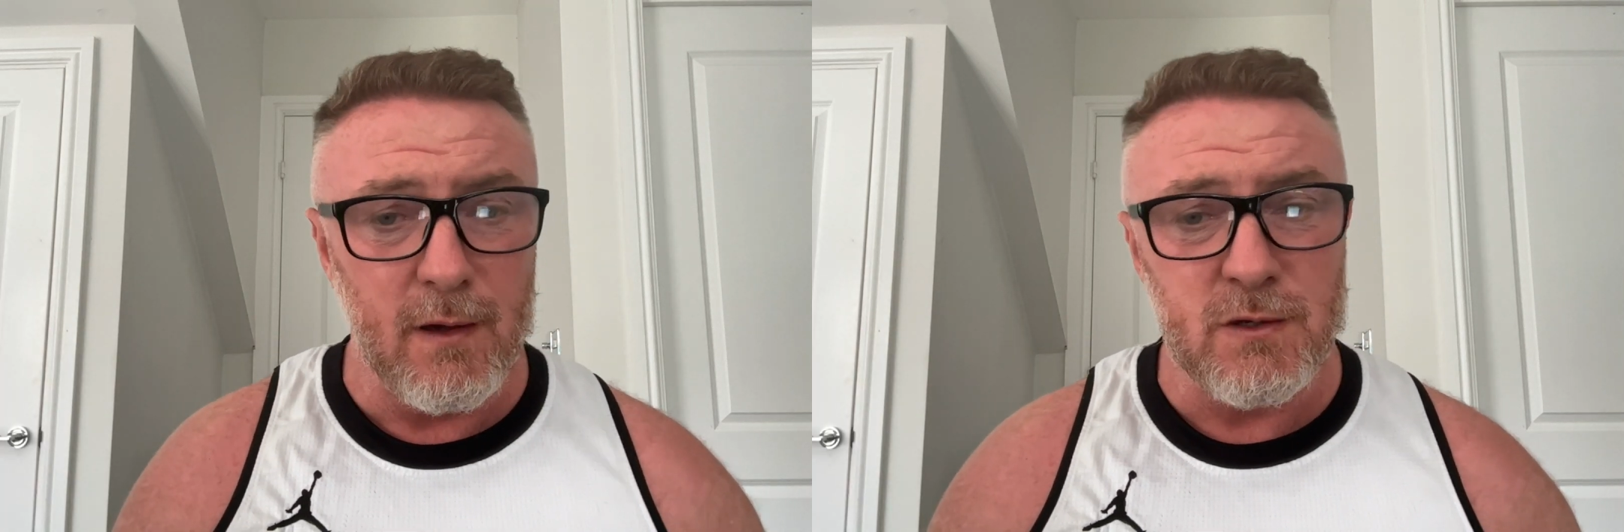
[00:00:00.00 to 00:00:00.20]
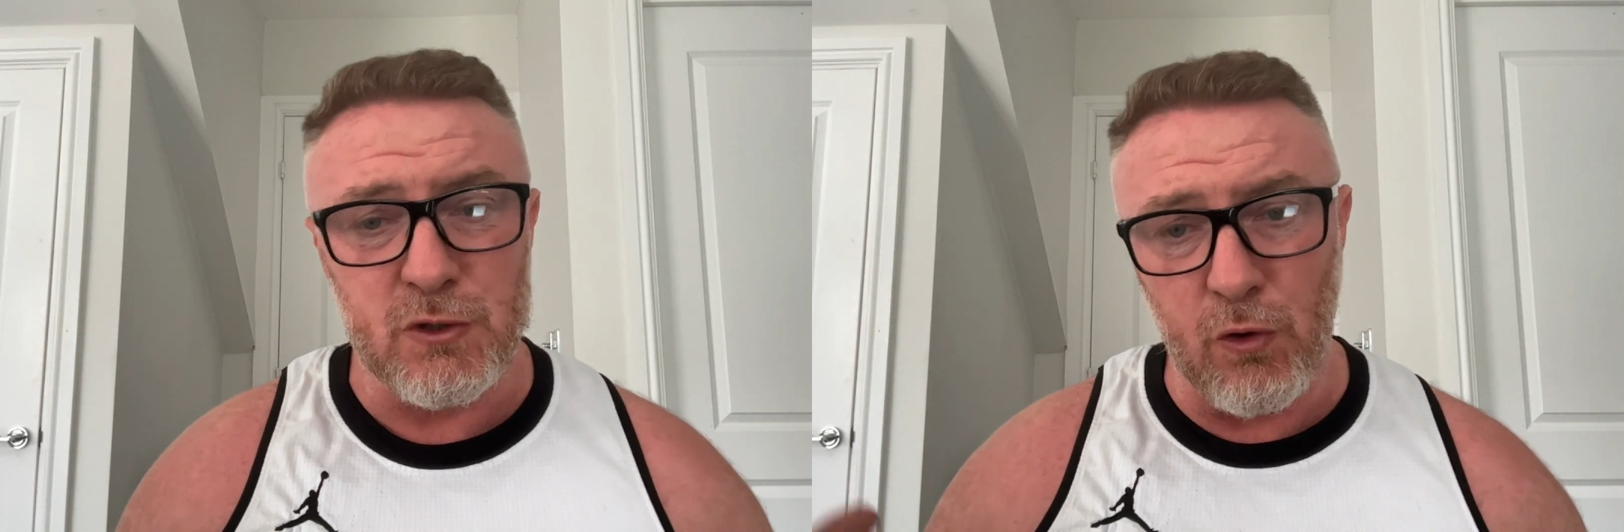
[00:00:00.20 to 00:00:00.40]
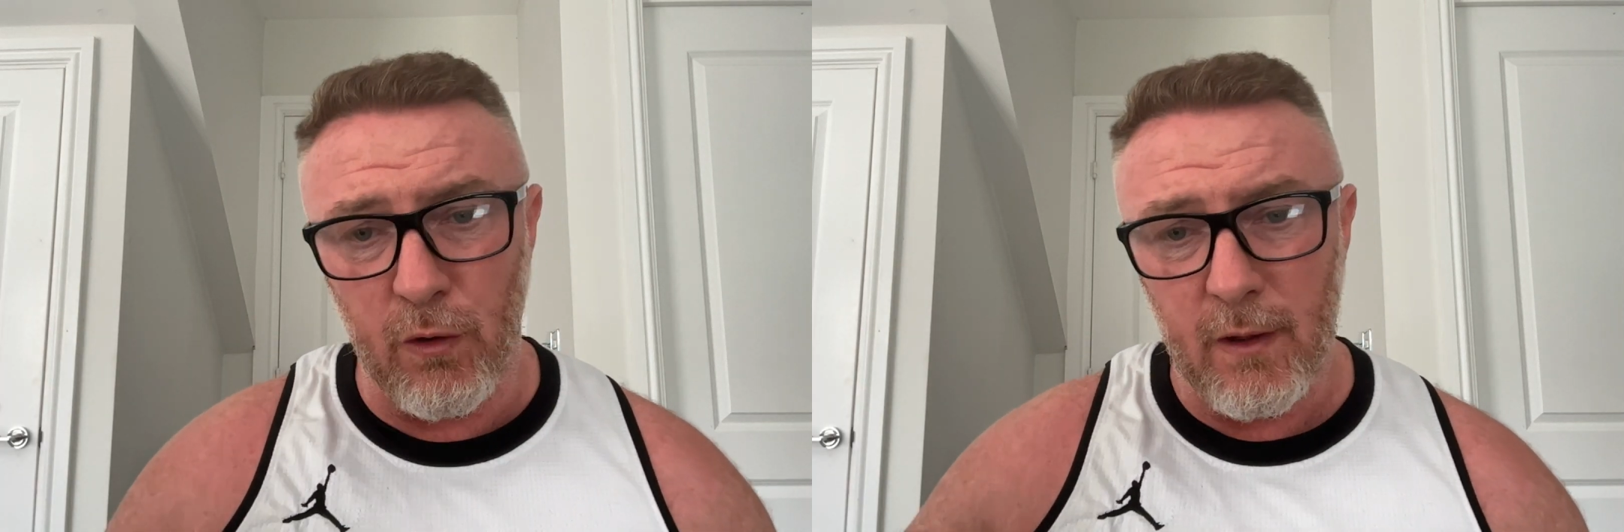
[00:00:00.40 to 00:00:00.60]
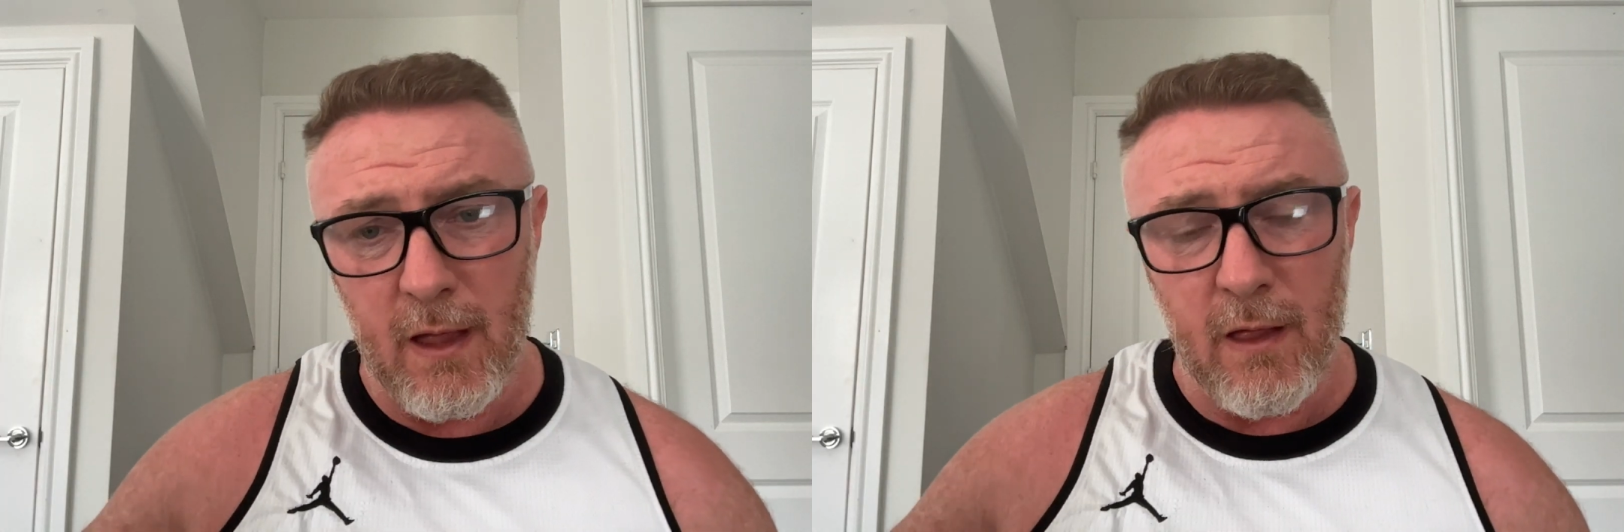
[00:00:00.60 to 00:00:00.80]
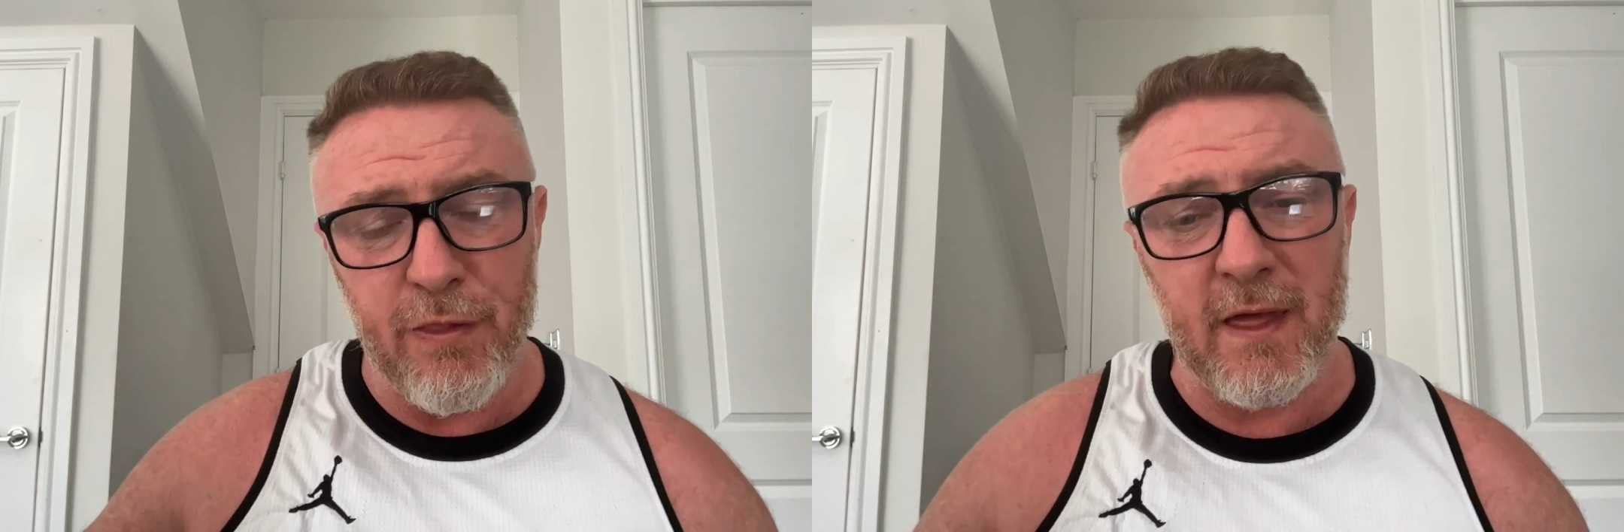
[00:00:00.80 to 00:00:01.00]
So
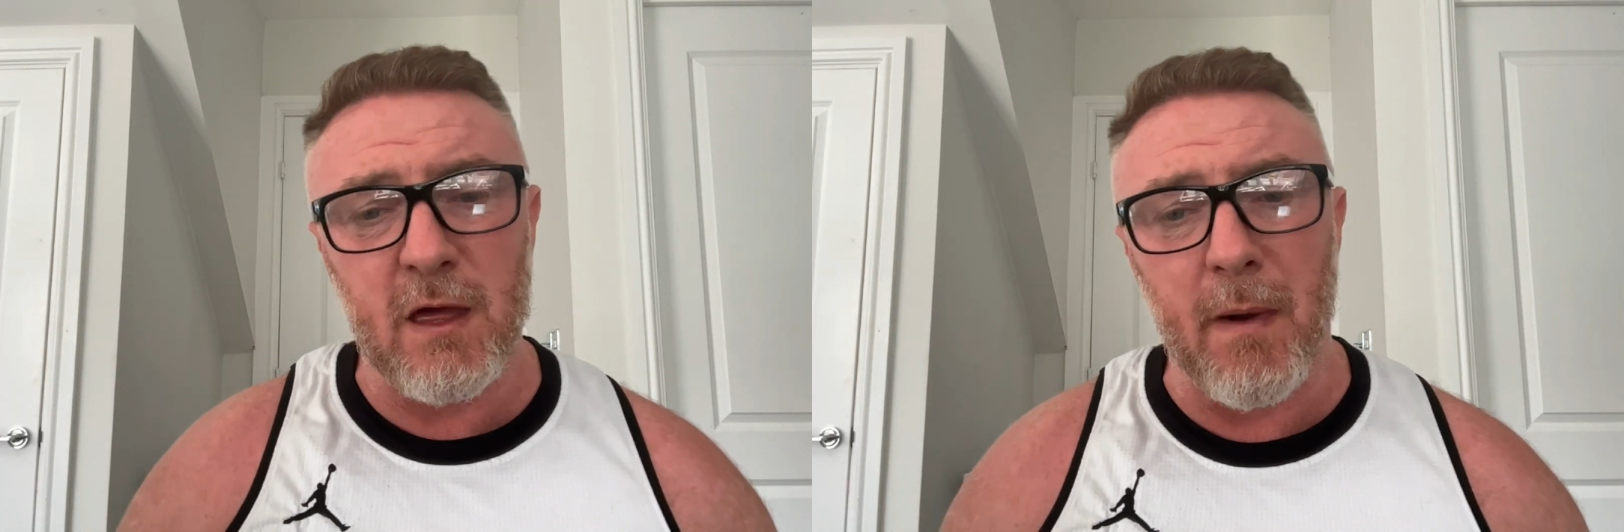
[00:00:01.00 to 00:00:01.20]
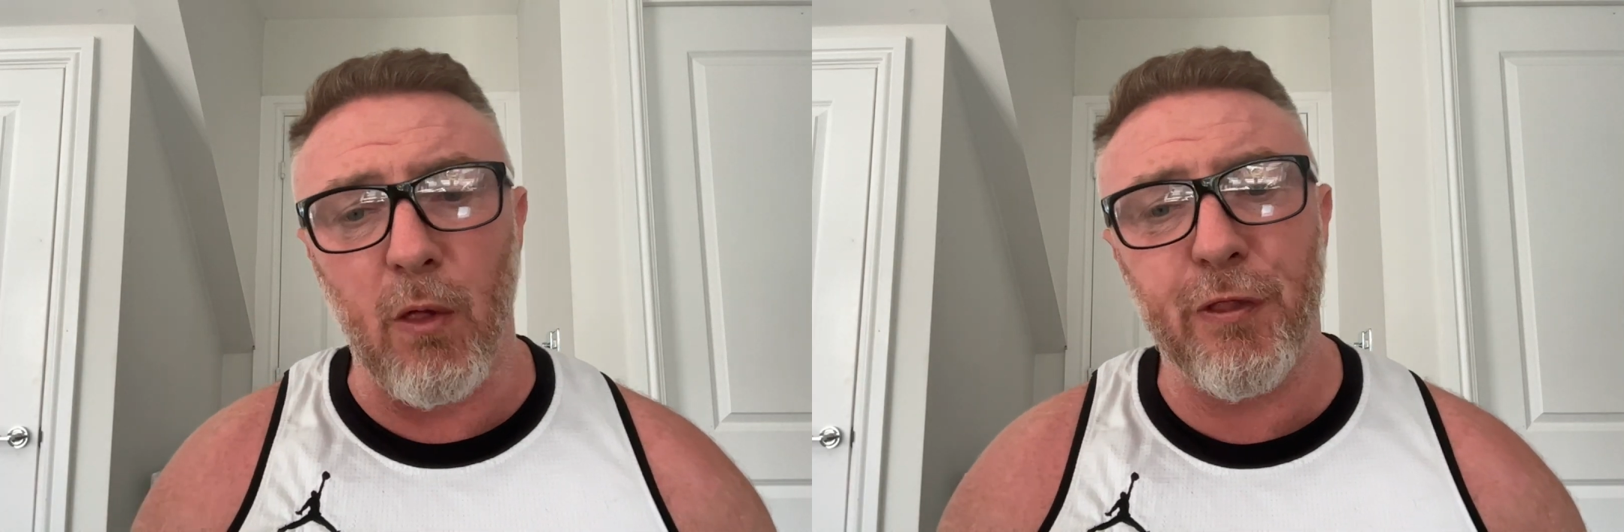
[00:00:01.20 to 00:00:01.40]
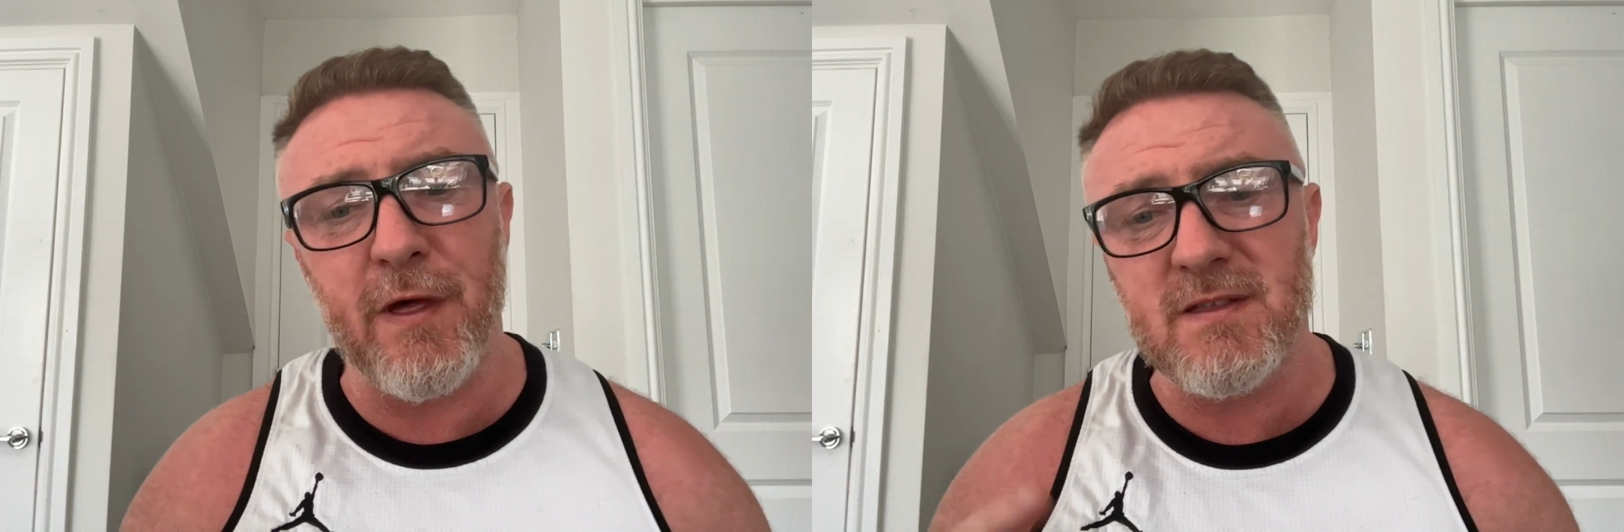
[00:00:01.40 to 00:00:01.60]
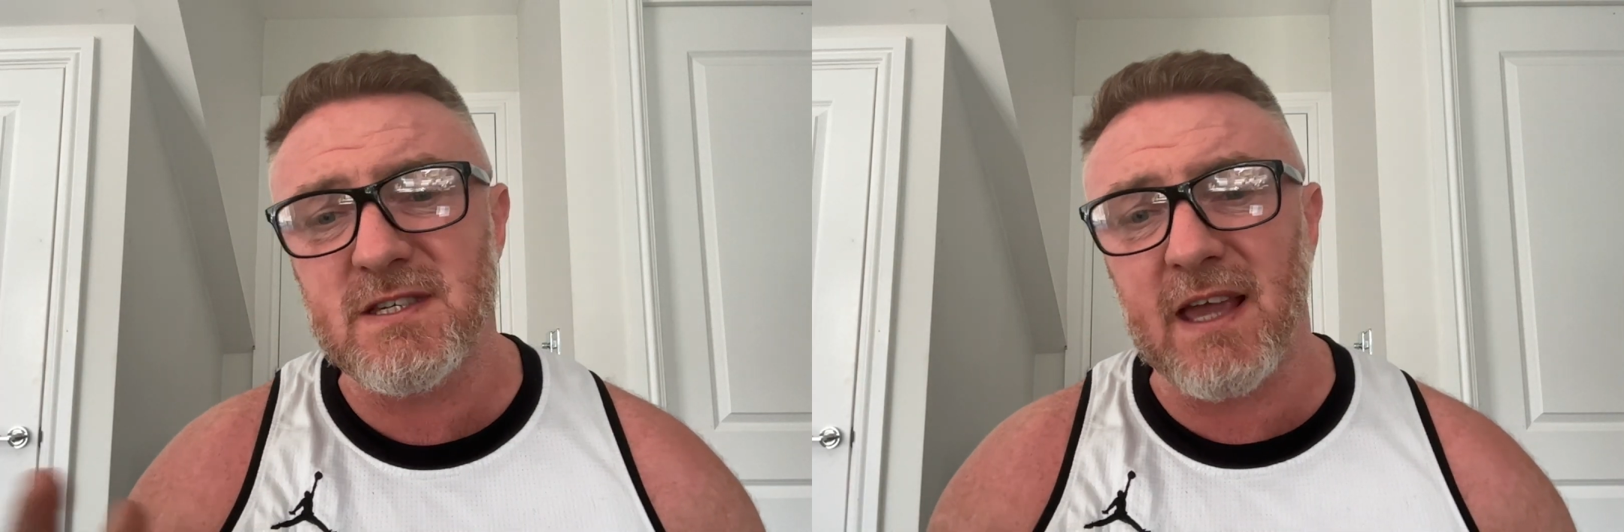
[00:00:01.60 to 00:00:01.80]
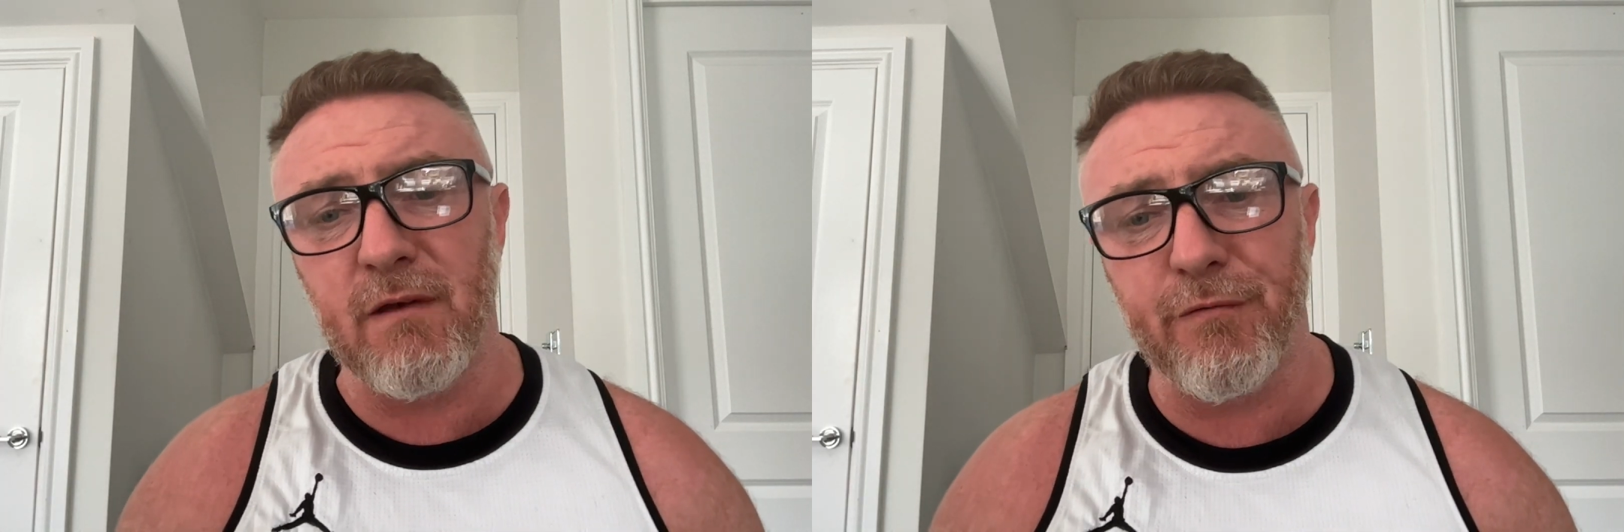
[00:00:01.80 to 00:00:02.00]
think about thin-skinned